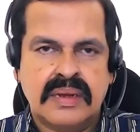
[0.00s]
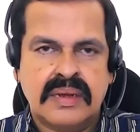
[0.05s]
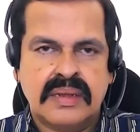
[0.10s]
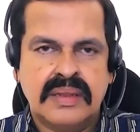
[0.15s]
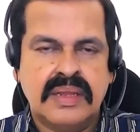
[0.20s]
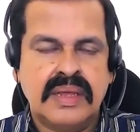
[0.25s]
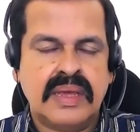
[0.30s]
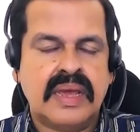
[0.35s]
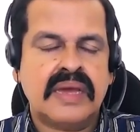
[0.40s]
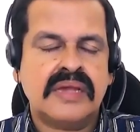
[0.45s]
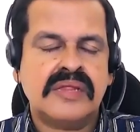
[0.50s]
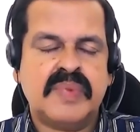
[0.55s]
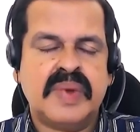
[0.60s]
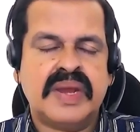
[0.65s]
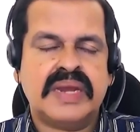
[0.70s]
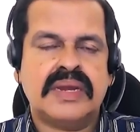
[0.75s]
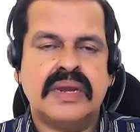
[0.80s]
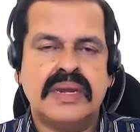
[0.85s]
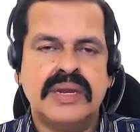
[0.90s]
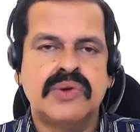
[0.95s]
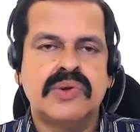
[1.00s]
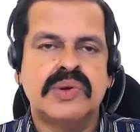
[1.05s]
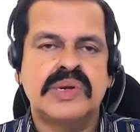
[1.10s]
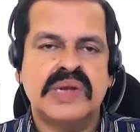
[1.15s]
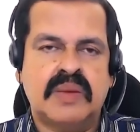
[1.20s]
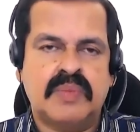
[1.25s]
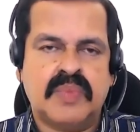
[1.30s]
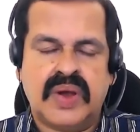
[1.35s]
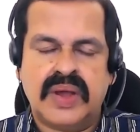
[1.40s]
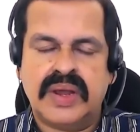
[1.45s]
the expected
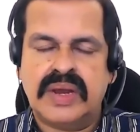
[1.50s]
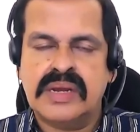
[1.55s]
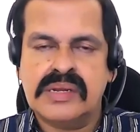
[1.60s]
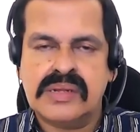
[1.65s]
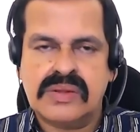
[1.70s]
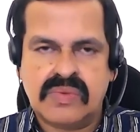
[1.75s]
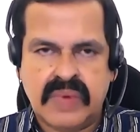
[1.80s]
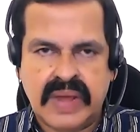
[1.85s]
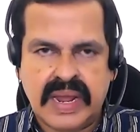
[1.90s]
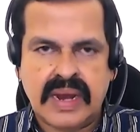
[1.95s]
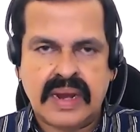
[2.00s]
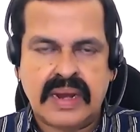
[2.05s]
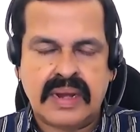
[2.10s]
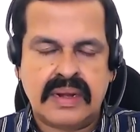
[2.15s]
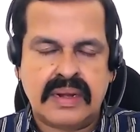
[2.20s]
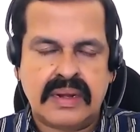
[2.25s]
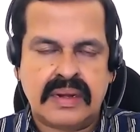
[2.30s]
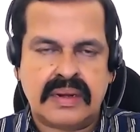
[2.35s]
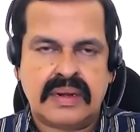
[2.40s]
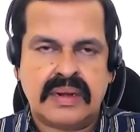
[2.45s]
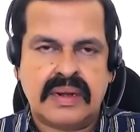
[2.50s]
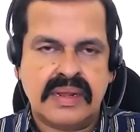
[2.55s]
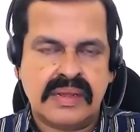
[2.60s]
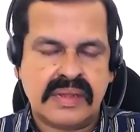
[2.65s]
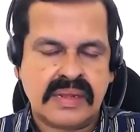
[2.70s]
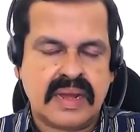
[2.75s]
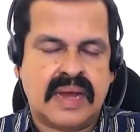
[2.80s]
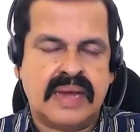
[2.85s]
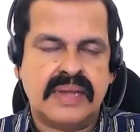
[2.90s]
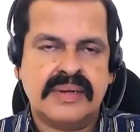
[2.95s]
usual points were
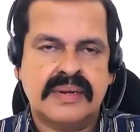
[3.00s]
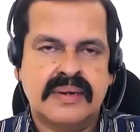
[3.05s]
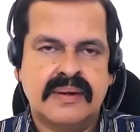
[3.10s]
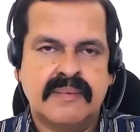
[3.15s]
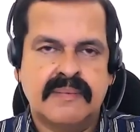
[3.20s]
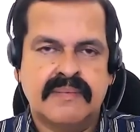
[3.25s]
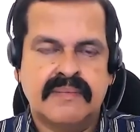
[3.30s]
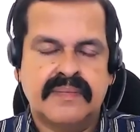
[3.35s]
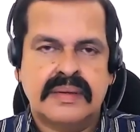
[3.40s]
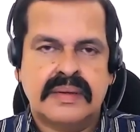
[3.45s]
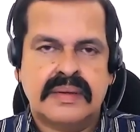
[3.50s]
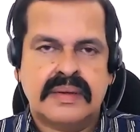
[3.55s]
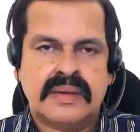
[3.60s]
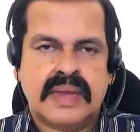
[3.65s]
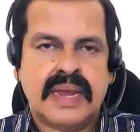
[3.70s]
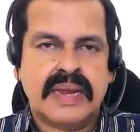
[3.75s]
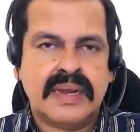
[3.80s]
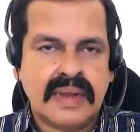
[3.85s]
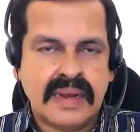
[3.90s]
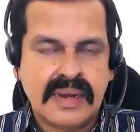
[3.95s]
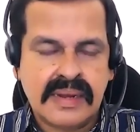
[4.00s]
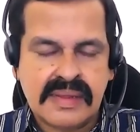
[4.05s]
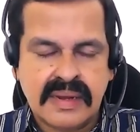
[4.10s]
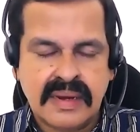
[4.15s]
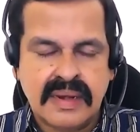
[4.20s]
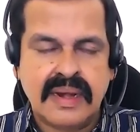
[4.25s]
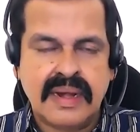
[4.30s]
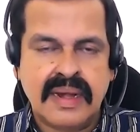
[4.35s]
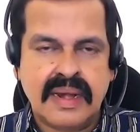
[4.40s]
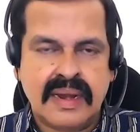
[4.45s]
discussed. And then
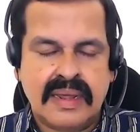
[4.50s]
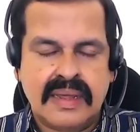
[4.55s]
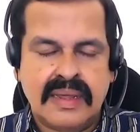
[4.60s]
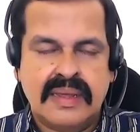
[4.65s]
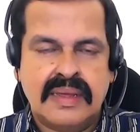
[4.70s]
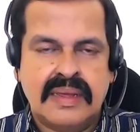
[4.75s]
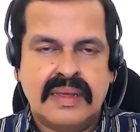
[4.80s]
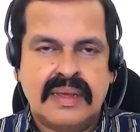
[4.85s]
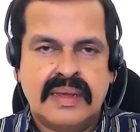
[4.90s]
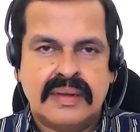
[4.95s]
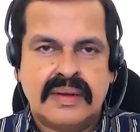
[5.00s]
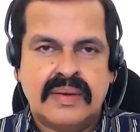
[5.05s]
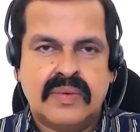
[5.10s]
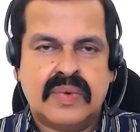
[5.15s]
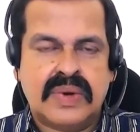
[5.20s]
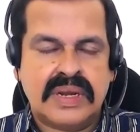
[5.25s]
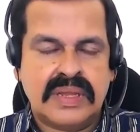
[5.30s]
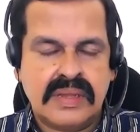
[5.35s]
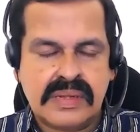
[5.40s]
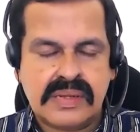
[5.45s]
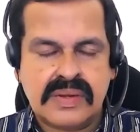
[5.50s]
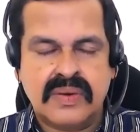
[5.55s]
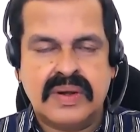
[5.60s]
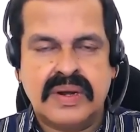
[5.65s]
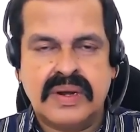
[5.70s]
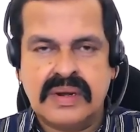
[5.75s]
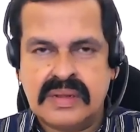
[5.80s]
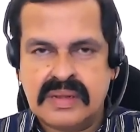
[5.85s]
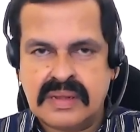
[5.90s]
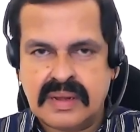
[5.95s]
suddenly one of the
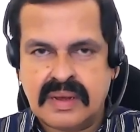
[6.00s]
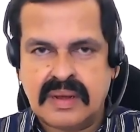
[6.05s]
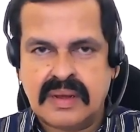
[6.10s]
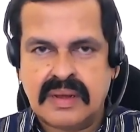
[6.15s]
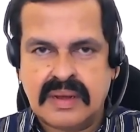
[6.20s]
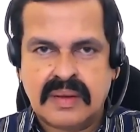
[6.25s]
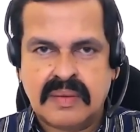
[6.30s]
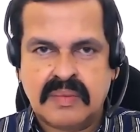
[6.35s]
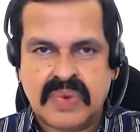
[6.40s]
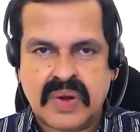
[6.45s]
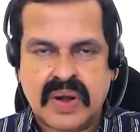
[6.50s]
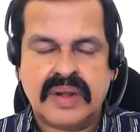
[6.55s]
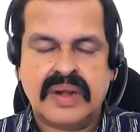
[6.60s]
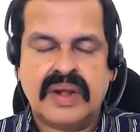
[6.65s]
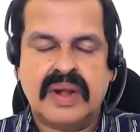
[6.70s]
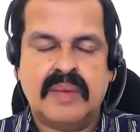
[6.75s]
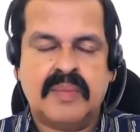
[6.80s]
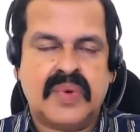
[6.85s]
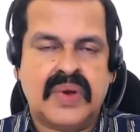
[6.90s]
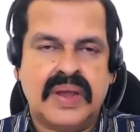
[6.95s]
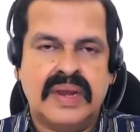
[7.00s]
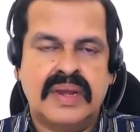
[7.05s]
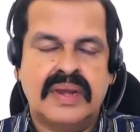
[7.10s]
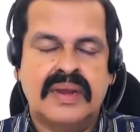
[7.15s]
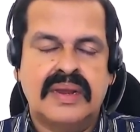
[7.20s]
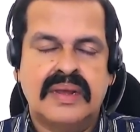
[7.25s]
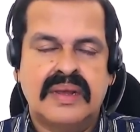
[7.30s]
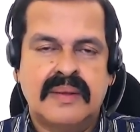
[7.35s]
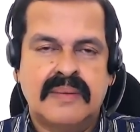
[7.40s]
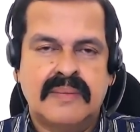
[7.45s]
students brought in a point:
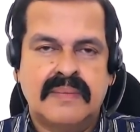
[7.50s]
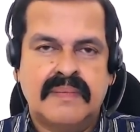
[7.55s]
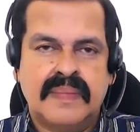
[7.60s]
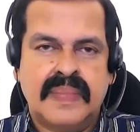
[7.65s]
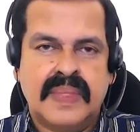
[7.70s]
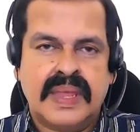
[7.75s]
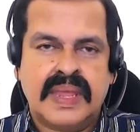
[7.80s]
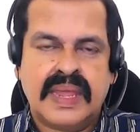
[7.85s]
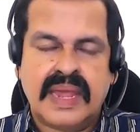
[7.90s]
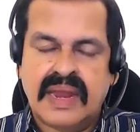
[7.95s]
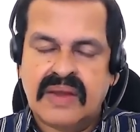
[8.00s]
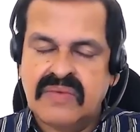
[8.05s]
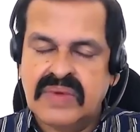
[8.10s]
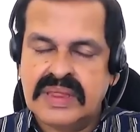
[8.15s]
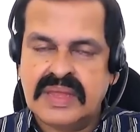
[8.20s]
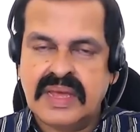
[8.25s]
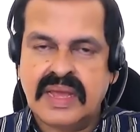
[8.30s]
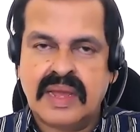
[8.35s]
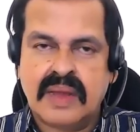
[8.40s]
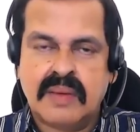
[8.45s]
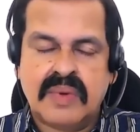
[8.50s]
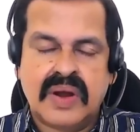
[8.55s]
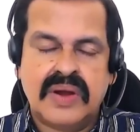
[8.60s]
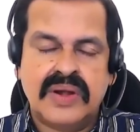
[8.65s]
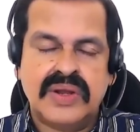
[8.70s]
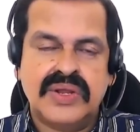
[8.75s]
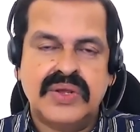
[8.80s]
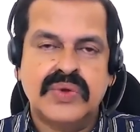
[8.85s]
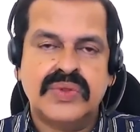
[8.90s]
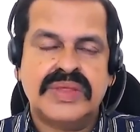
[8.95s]
can we think
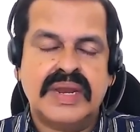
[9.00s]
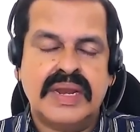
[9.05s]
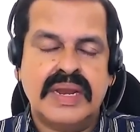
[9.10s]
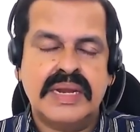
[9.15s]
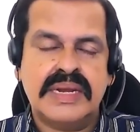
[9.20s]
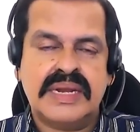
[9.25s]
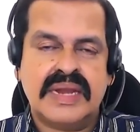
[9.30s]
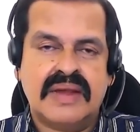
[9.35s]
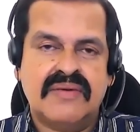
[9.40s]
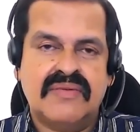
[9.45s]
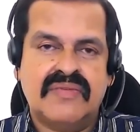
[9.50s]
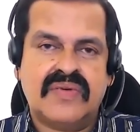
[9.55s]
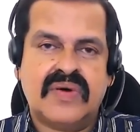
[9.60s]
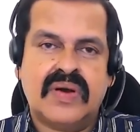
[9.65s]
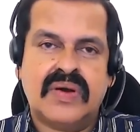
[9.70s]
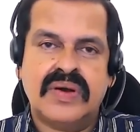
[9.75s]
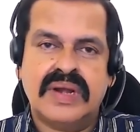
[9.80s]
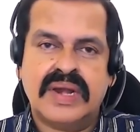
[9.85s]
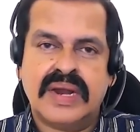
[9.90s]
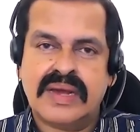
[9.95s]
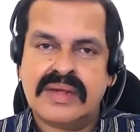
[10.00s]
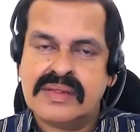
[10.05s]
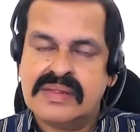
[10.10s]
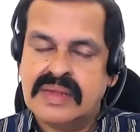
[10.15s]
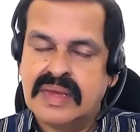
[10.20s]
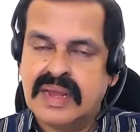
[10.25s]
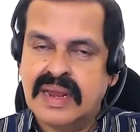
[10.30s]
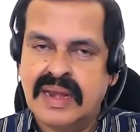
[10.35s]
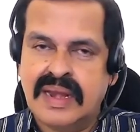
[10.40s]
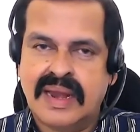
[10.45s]
about euthanasia for
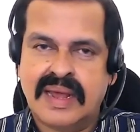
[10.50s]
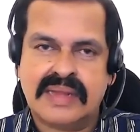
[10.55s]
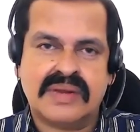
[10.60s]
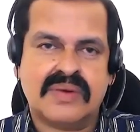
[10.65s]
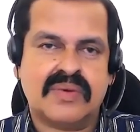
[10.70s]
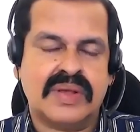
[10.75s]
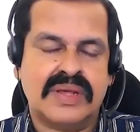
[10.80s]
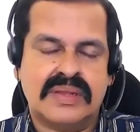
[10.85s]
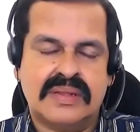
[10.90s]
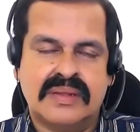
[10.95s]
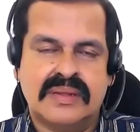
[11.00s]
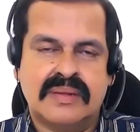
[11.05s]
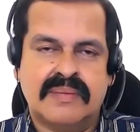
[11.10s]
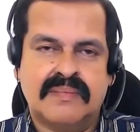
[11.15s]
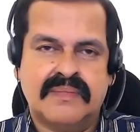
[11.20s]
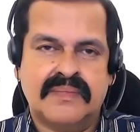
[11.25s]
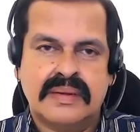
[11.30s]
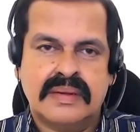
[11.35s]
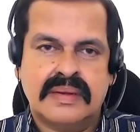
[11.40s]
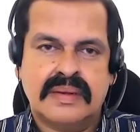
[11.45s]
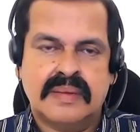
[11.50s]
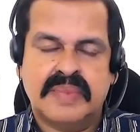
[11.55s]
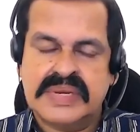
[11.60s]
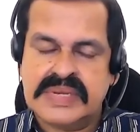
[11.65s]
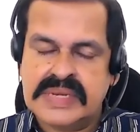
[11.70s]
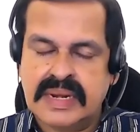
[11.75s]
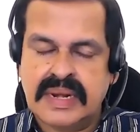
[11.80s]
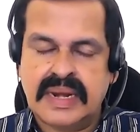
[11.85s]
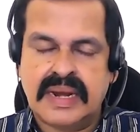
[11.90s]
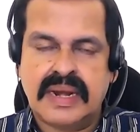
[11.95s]
sick industries,
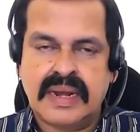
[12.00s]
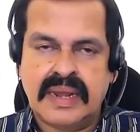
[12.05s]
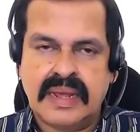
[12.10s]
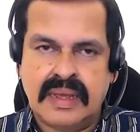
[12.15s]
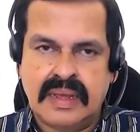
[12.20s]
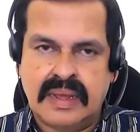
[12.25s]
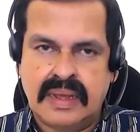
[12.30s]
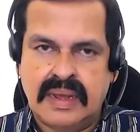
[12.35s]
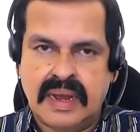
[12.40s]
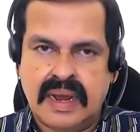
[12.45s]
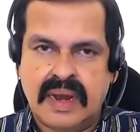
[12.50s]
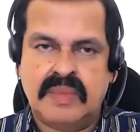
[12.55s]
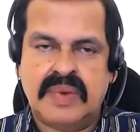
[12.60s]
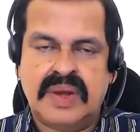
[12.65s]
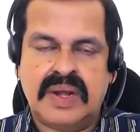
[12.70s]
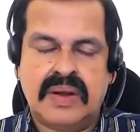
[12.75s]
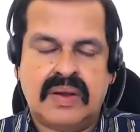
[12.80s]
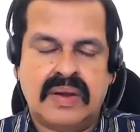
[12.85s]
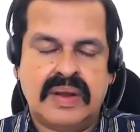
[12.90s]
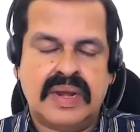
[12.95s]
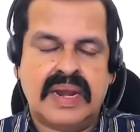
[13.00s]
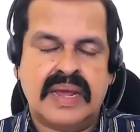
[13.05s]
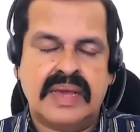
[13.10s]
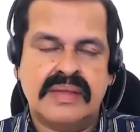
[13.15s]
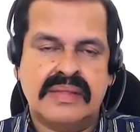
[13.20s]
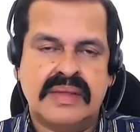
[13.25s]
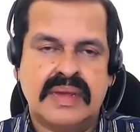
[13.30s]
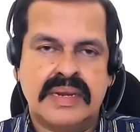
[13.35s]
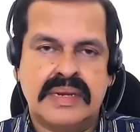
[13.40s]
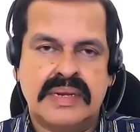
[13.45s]
particularly government
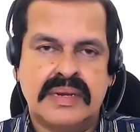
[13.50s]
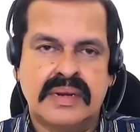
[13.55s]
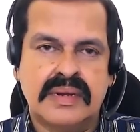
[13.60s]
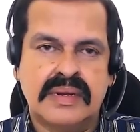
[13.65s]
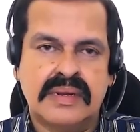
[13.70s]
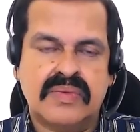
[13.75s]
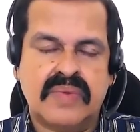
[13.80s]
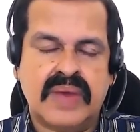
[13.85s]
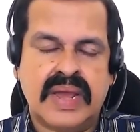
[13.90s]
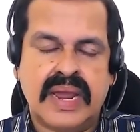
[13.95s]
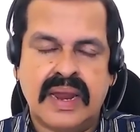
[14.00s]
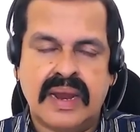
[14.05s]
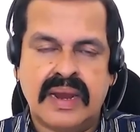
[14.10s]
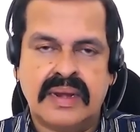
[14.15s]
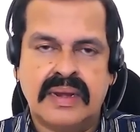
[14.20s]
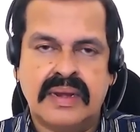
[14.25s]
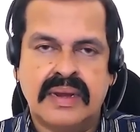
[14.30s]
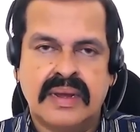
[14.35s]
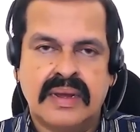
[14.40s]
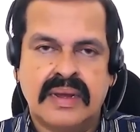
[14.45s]
organizations where